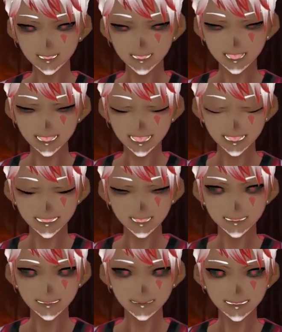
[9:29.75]
the creature
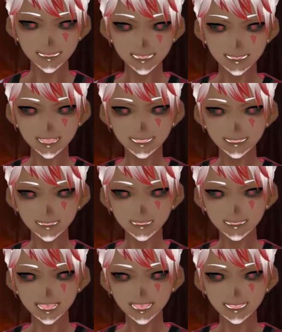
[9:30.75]
just stood there
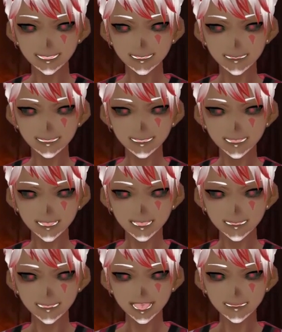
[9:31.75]
again at the
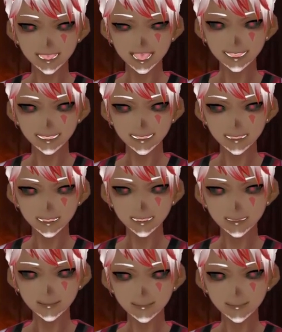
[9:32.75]
entrance of the bathroom.